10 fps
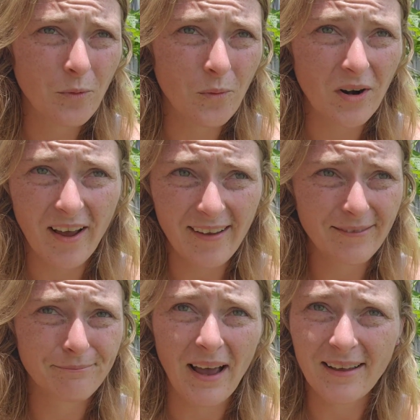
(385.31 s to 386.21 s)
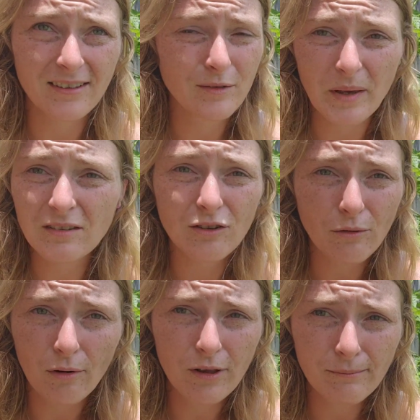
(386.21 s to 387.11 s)
when I had the space to
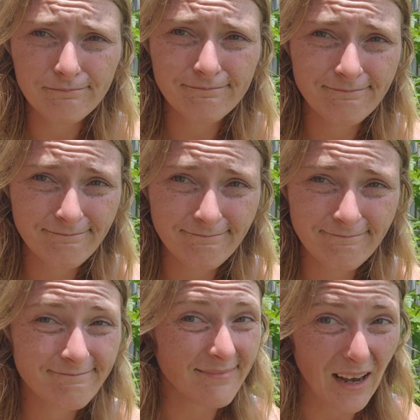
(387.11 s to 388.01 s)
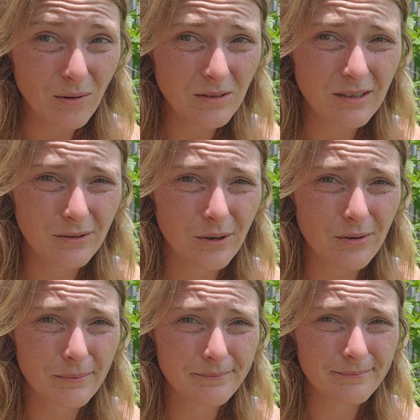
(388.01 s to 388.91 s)
grow them, I was going to grow
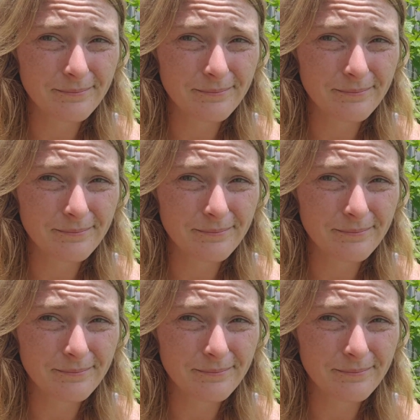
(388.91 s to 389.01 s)
them.